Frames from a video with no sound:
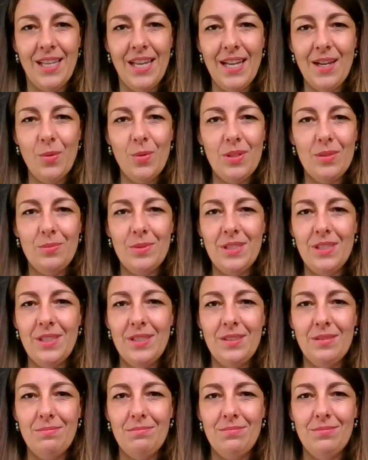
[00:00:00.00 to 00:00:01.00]

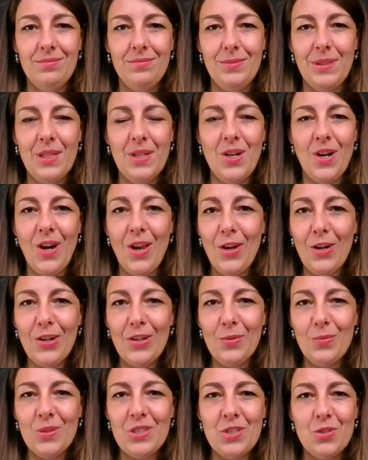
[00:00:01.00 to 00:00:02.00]
We
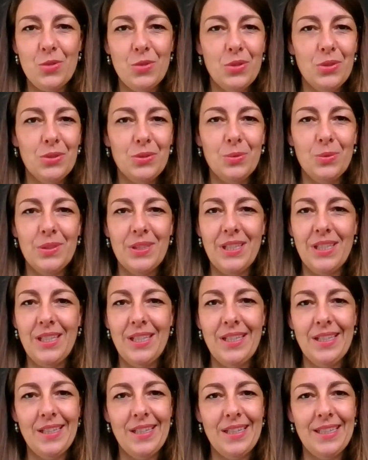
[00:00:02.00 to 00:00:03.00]
colored, we drew,
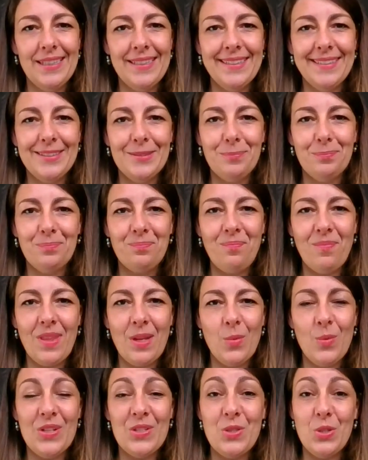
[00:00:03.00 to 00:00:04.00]
we
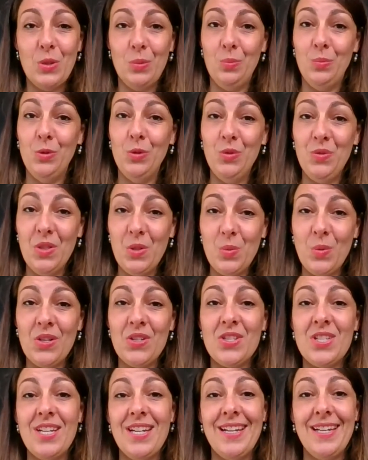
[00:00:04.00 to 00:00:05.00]
went to the movies one
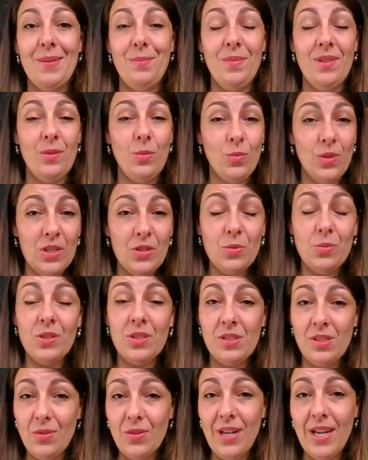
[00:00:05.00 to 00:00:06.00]
time, which
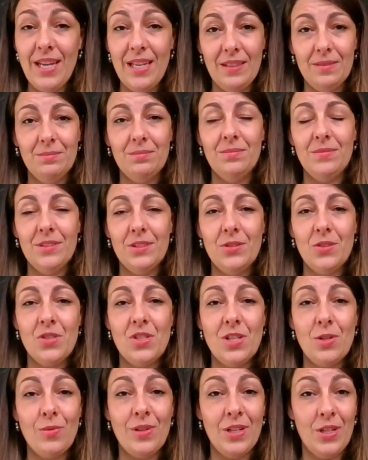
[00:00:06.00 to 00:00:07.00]
was okay
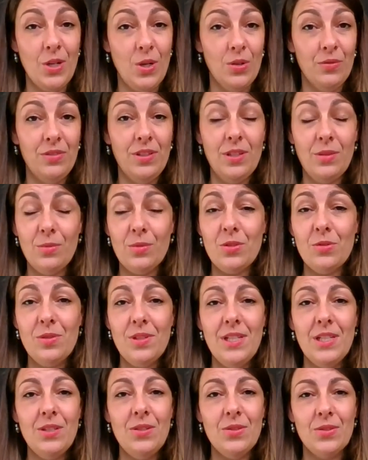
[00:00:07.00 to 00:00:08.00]
considering COVID. It was
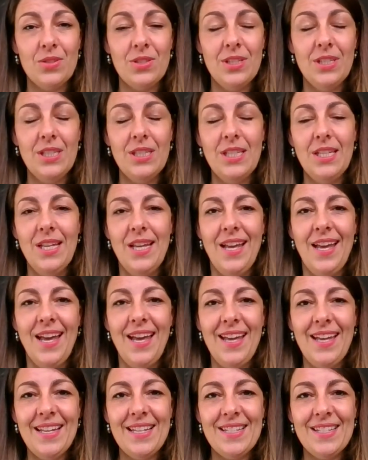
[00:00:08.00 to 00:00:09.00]
really good.
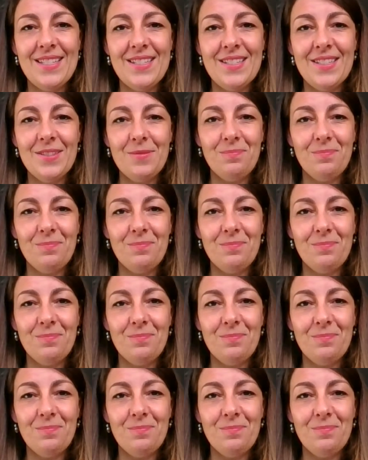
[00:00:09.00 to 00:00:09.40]
And